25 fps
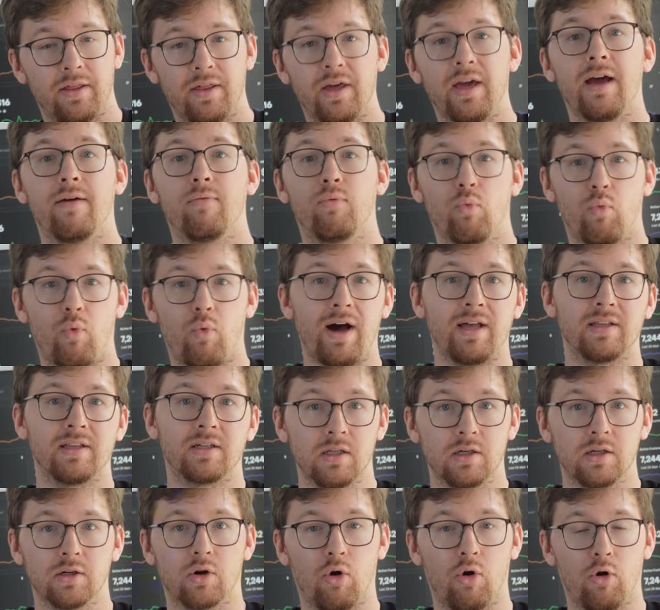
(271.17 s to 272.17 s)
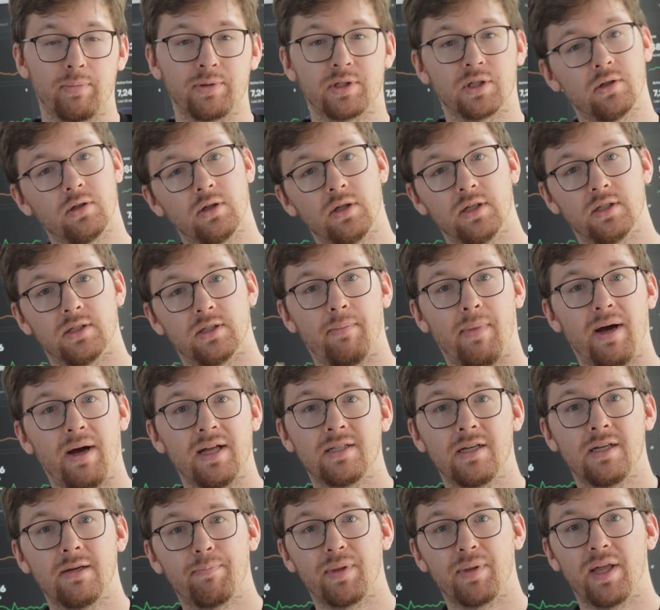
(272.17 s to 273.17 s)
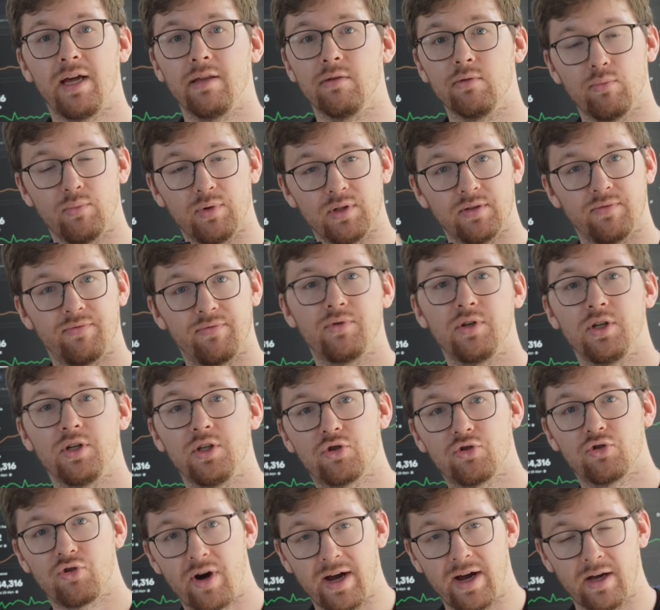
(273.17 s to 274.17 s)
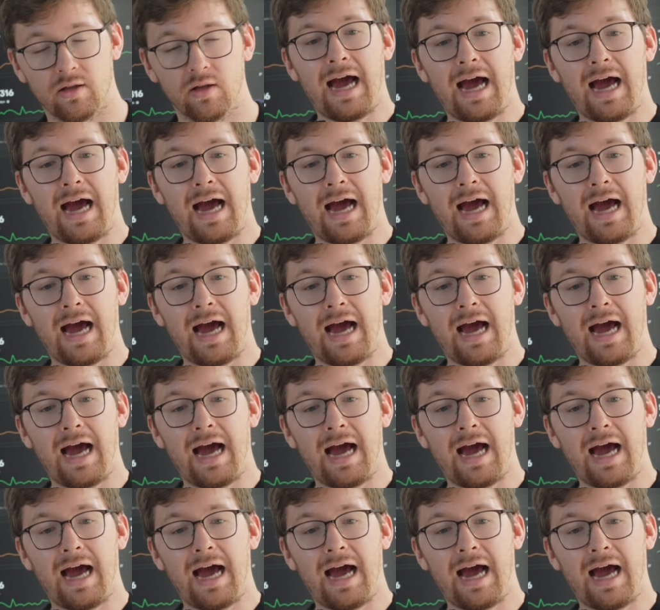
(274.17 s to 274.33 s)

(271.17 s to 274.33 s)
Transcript: they have one clear option, is a monthly plan with a free trial.